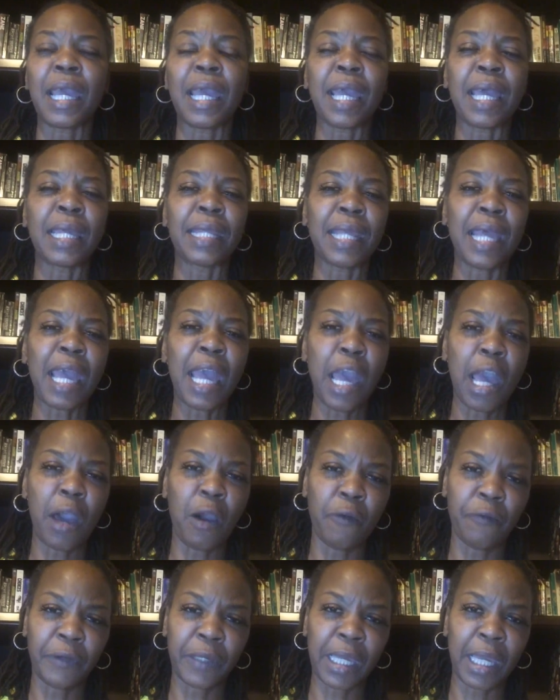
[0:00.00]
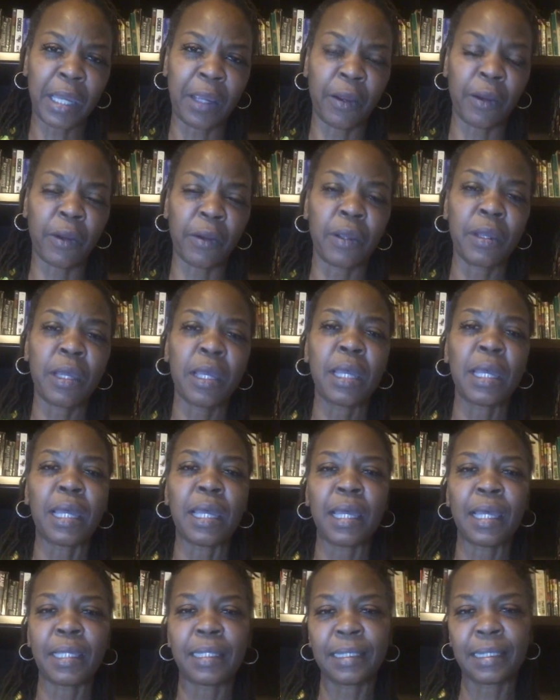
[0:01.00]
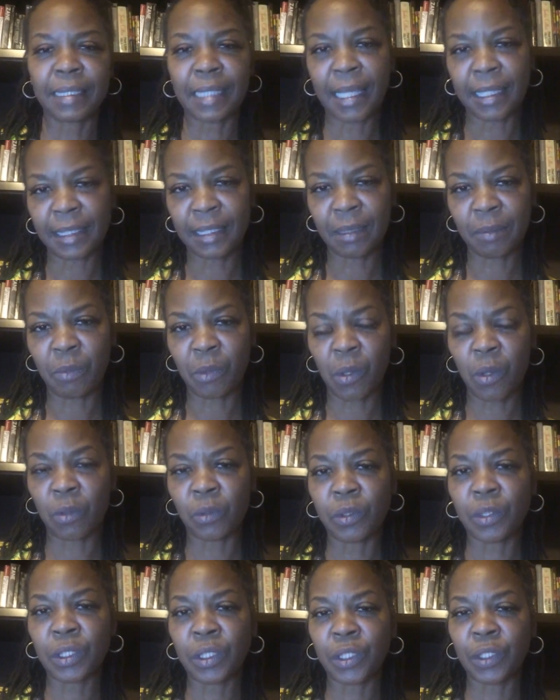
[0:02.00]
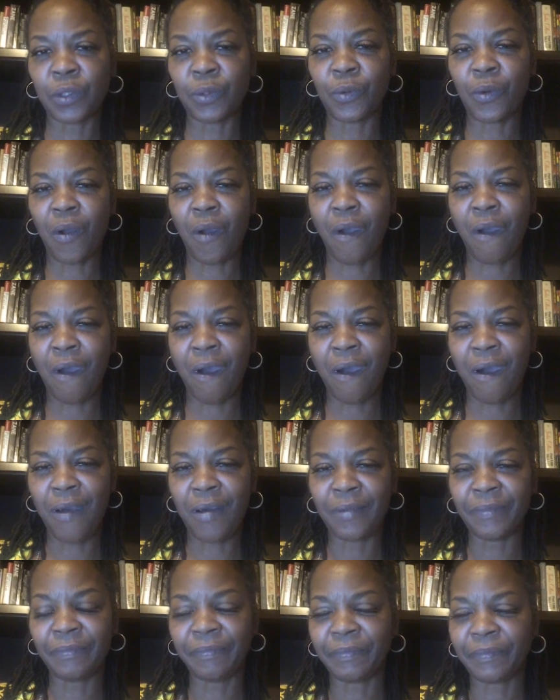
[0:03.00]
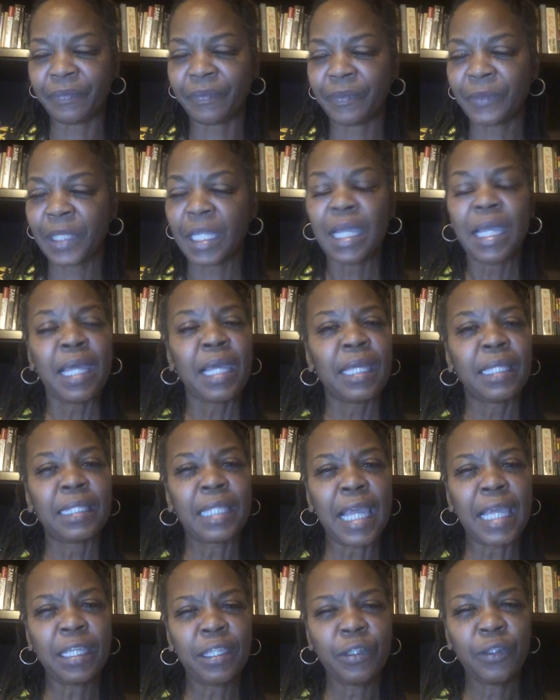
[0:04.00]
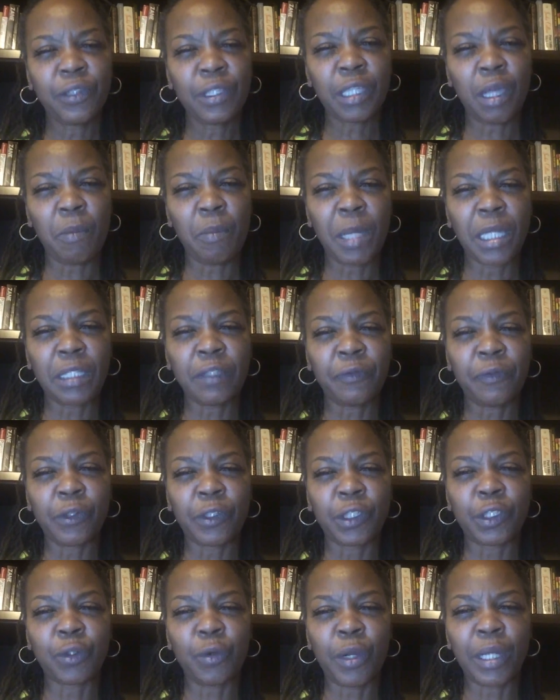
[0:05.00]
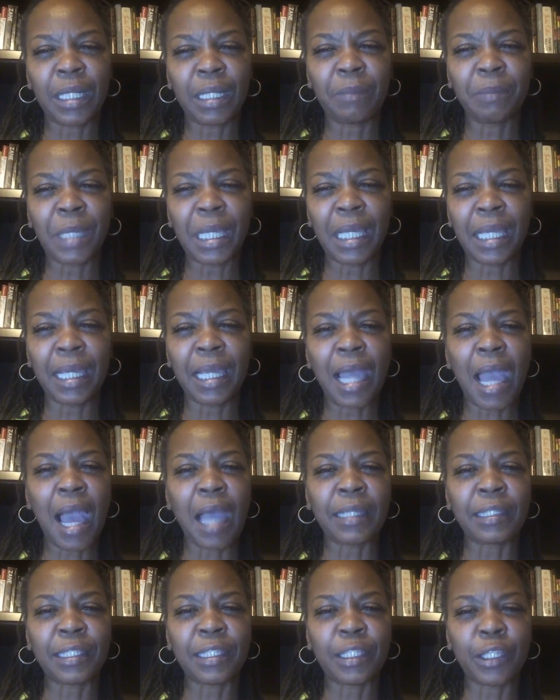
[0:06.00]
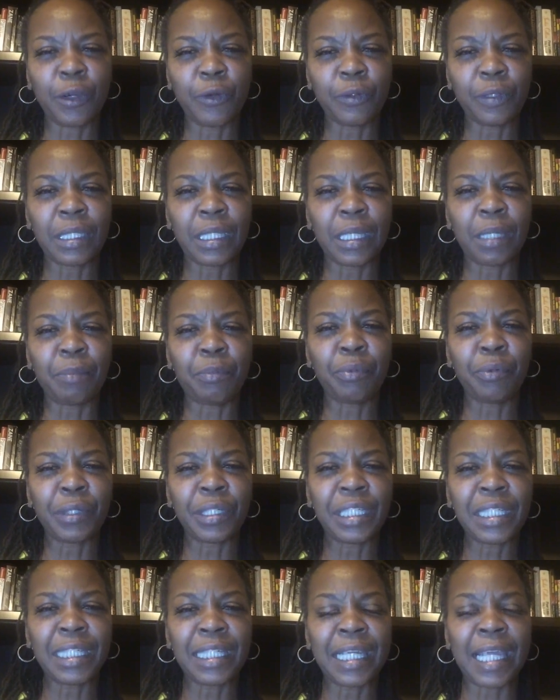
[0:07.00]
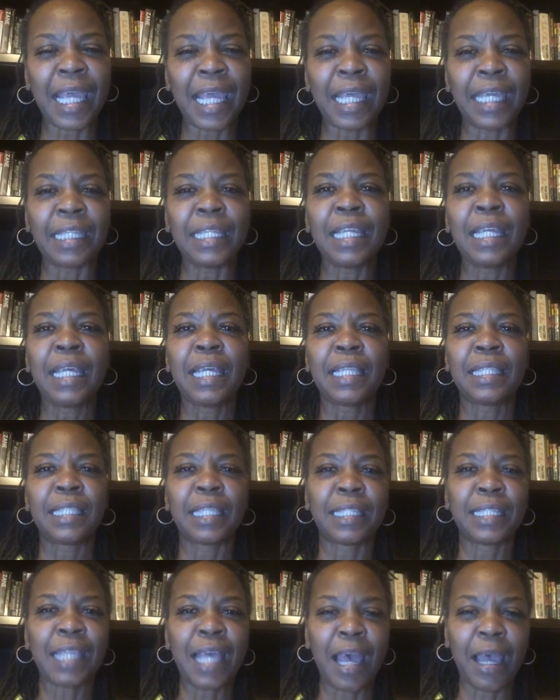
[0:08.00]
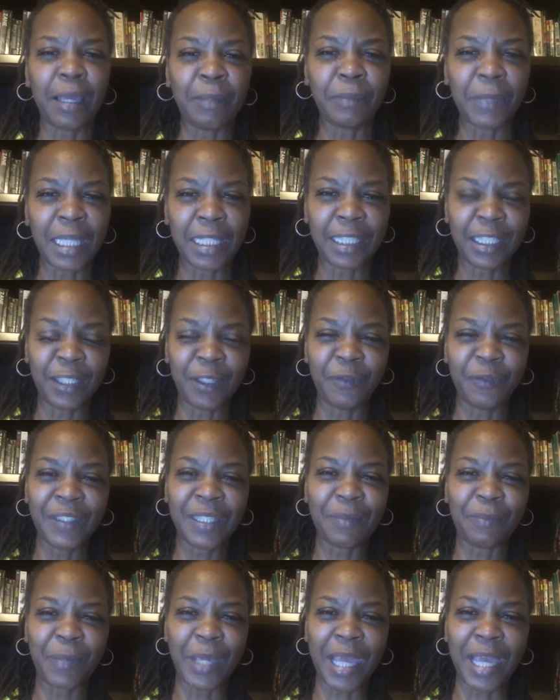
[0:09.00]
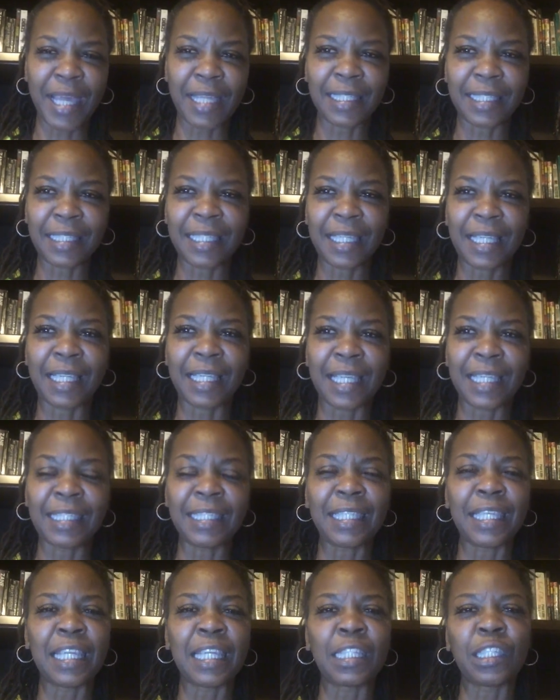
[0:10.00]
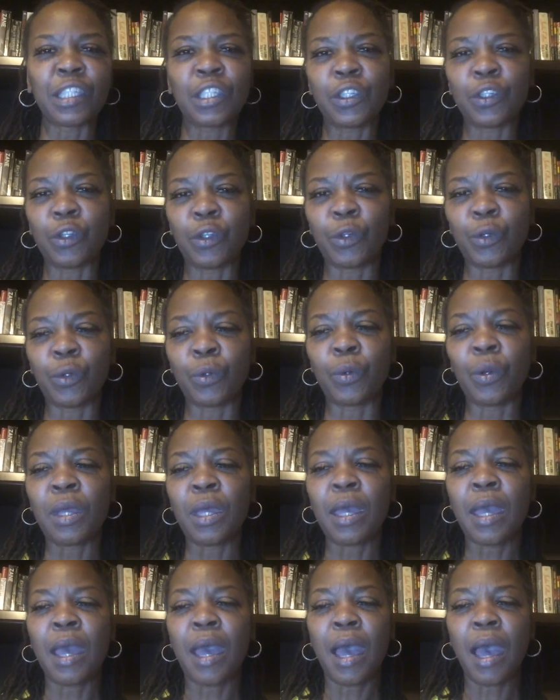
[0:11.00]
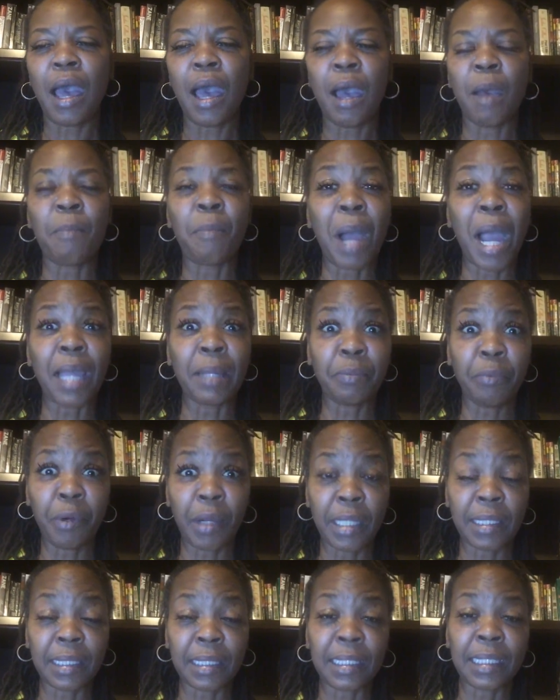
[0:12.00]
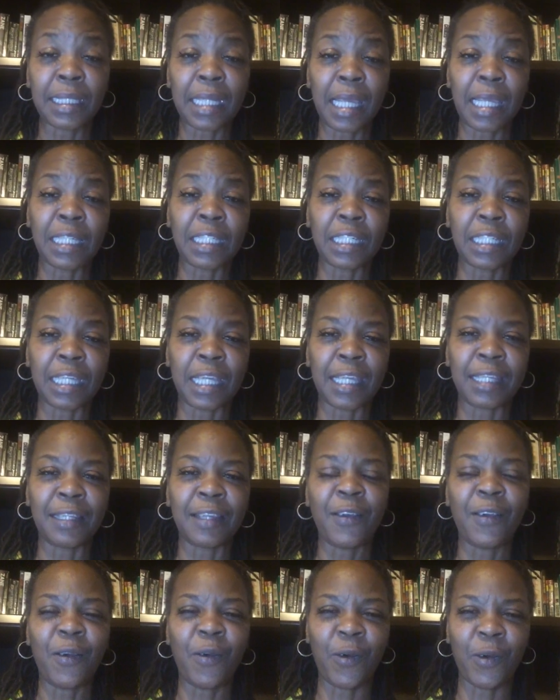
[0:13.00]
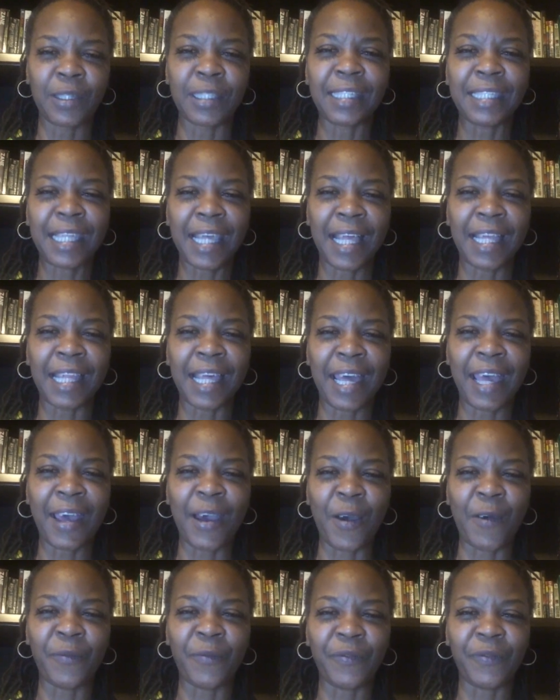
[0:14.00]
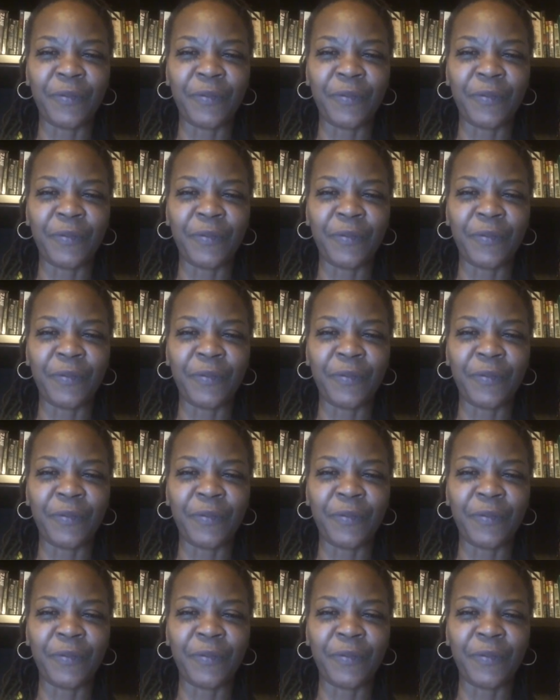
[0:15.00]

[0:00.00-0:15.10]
and healthcare accessible to all. Thank you so much for joining me. I certainly appreciate the time that you've spent to listen to my presentation on telehealth.